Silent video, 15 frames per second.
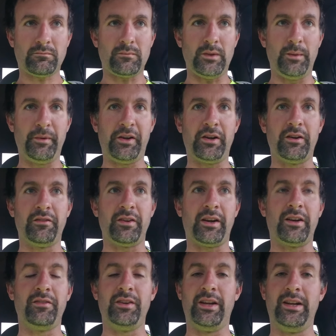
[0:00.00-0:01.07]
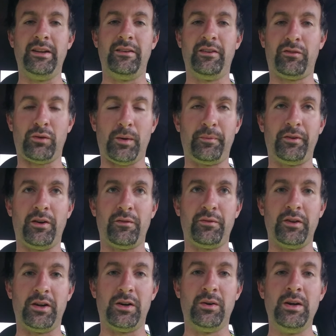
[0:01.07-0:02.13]
Because, like I said, it disrupts
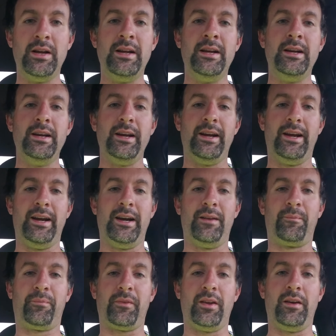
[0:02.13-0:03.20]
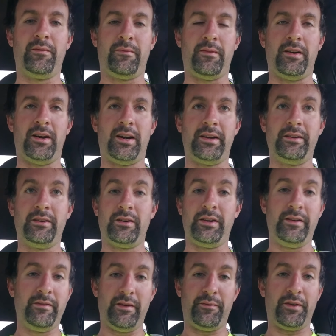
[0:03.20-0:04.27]
airflow, and if
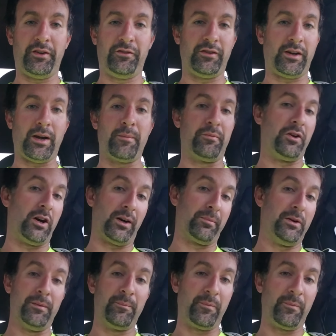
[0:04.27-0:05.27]
even if I suck up dog poop,